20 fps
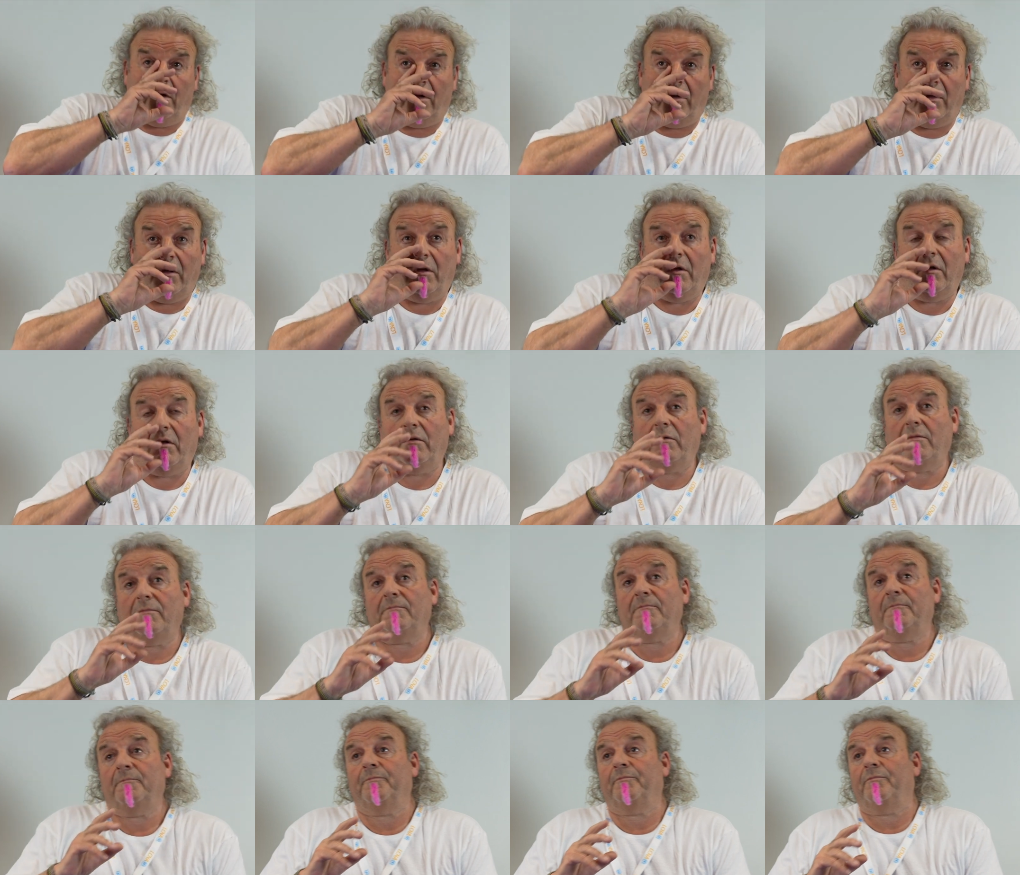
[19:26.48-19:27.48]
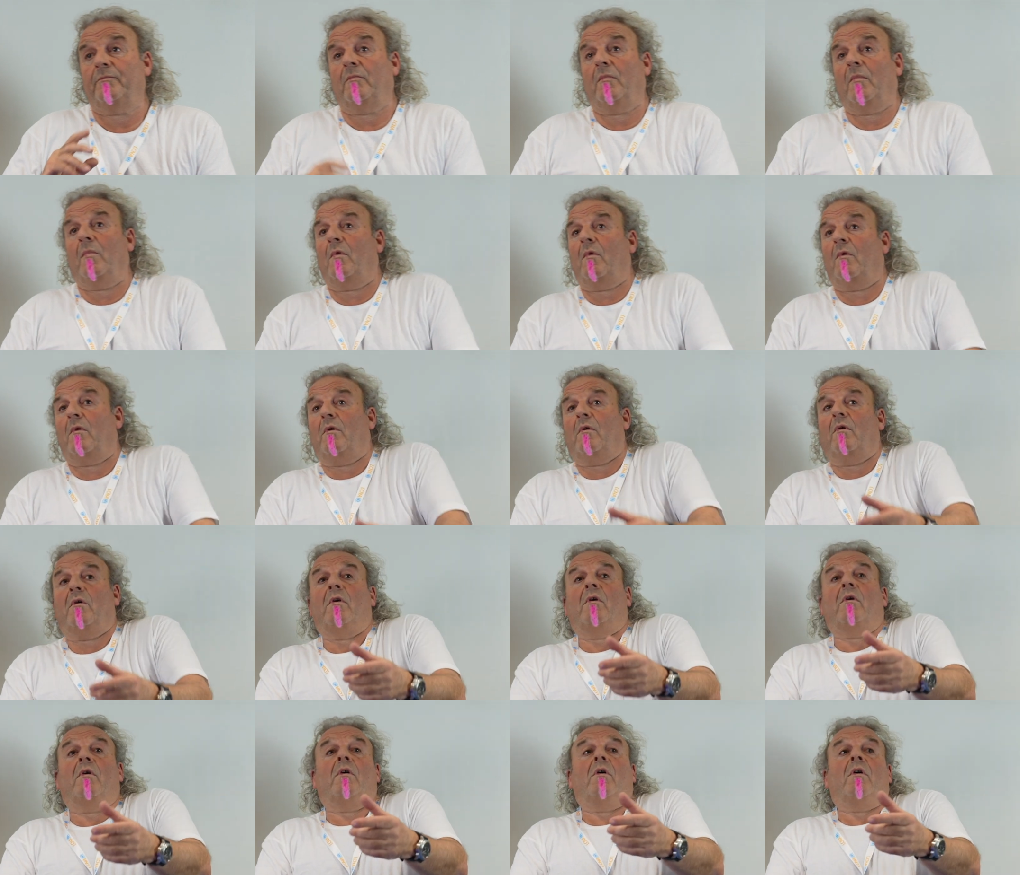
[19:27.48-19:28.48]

(silence)